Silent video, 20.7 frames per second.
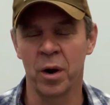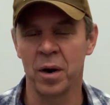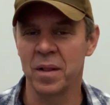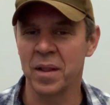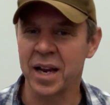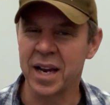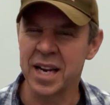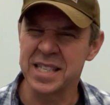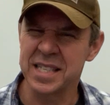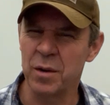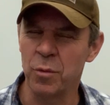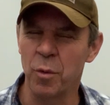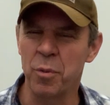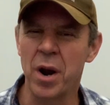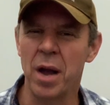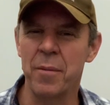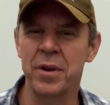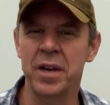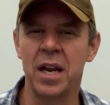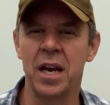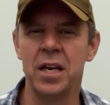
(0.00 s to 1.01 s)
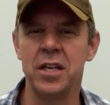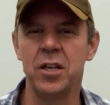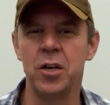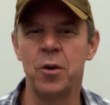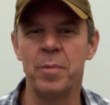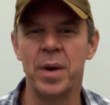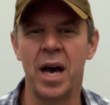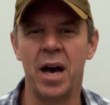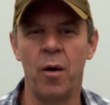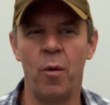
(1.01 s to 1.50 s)
Like I said, we're probably going to do
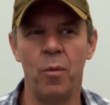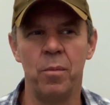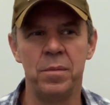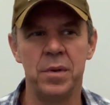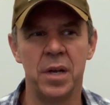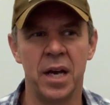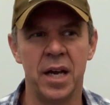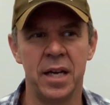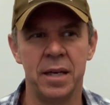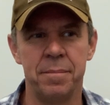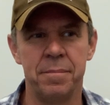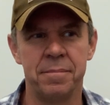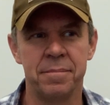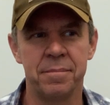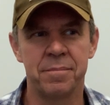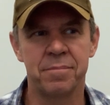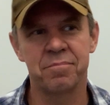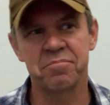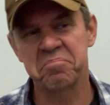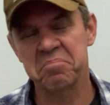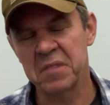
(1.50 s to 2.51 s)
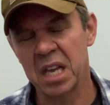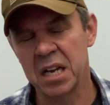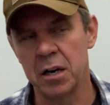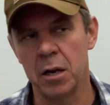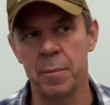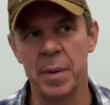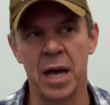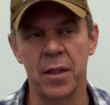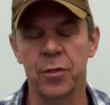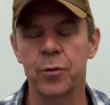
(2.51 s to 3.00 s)

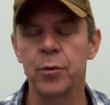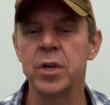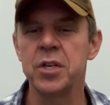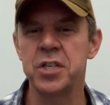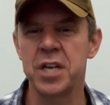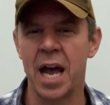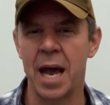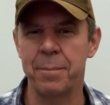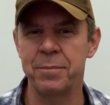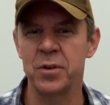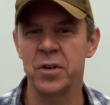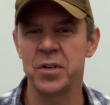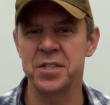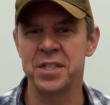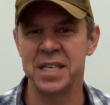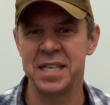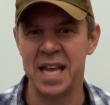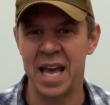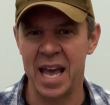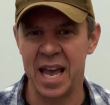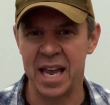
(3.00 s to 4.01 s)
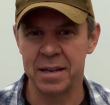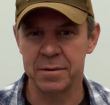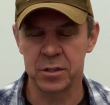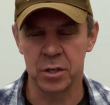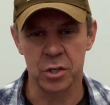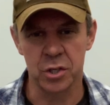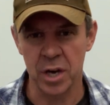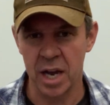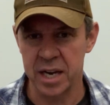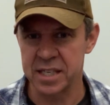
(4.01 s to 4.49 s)
about 3 chapters a day.
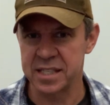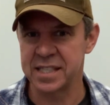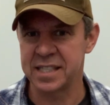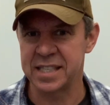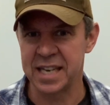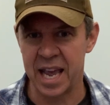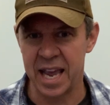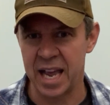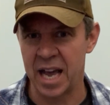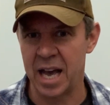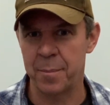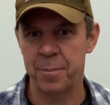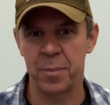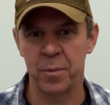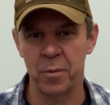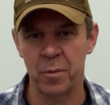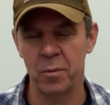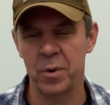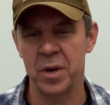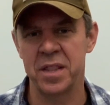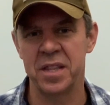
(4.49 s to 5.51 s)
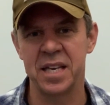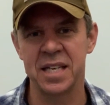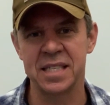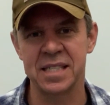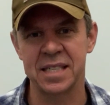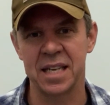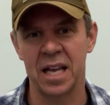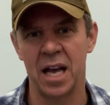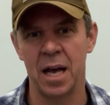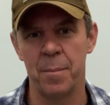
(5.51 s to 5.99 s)
So try to stay up with
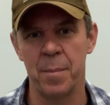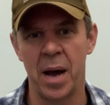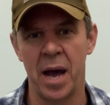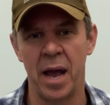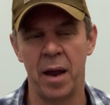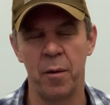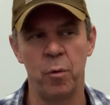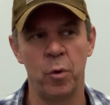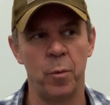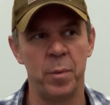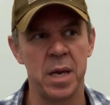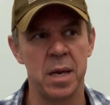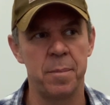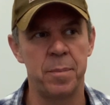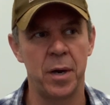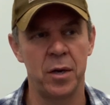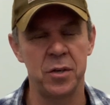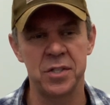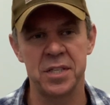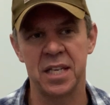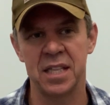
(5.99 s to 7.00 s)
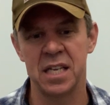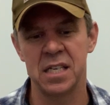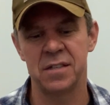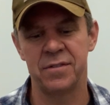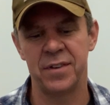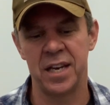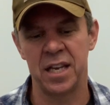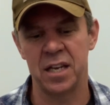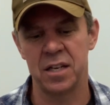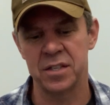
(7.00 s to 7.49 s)
us. I will be posting these
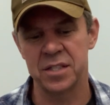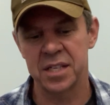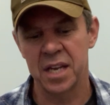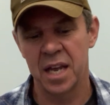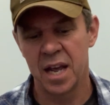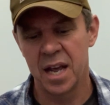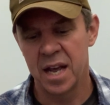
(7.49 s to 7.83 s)
videos.